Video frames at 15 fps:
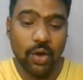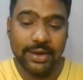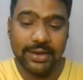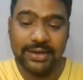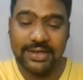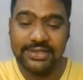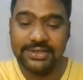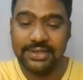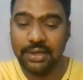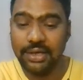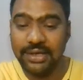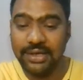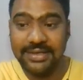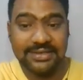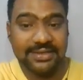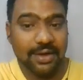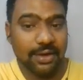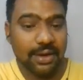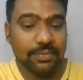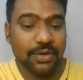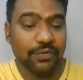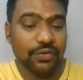calling list,
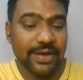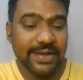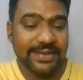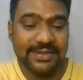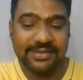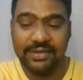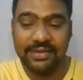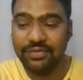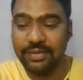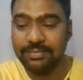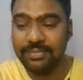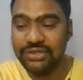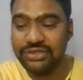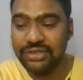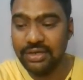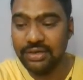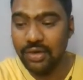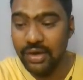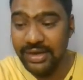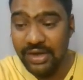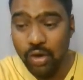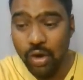Instagram influencers information,
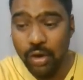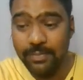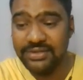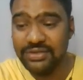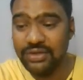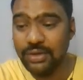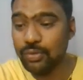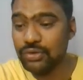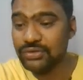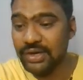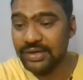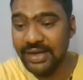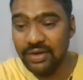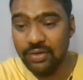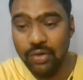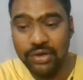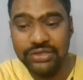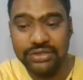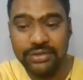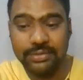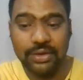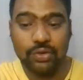or e-commerce reports, or
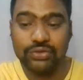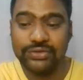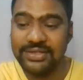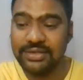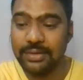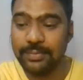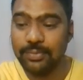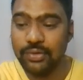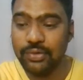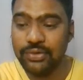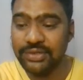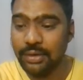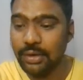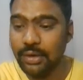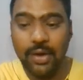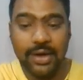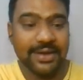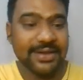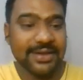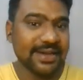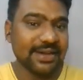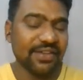technology users reports, or
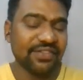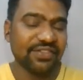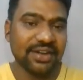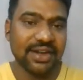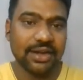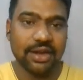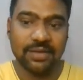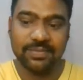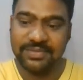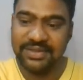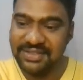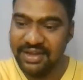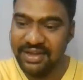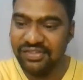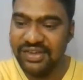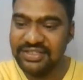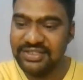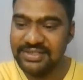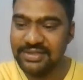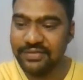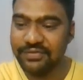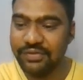recently funded companies,
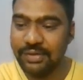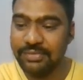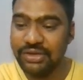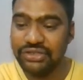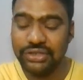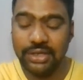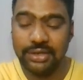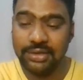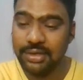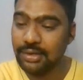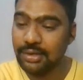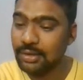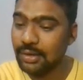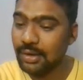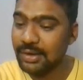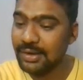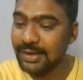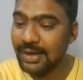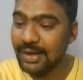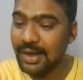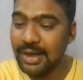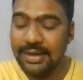investors information, or
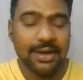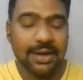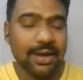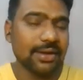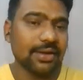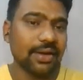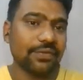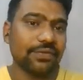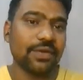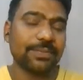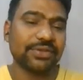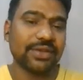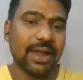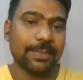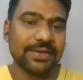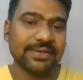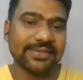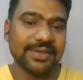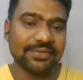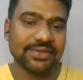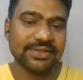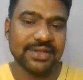like any kind of web scraping
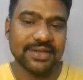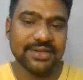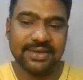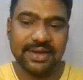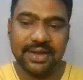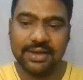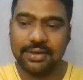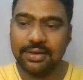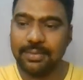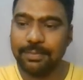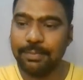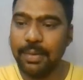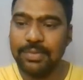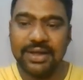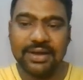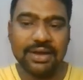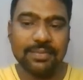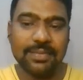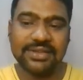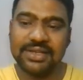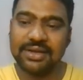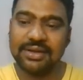services, like publicly
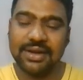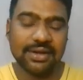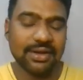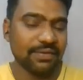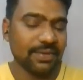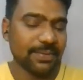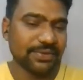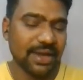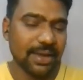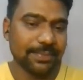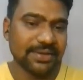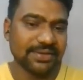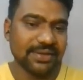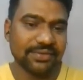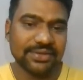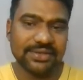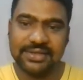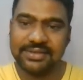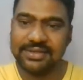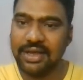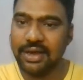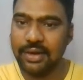mentioned data web scraping
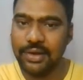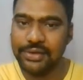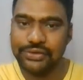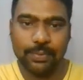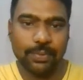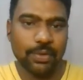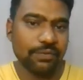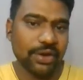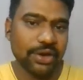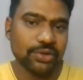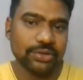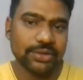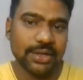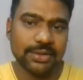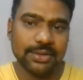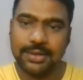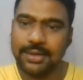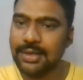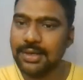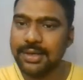services, I can also provide you that.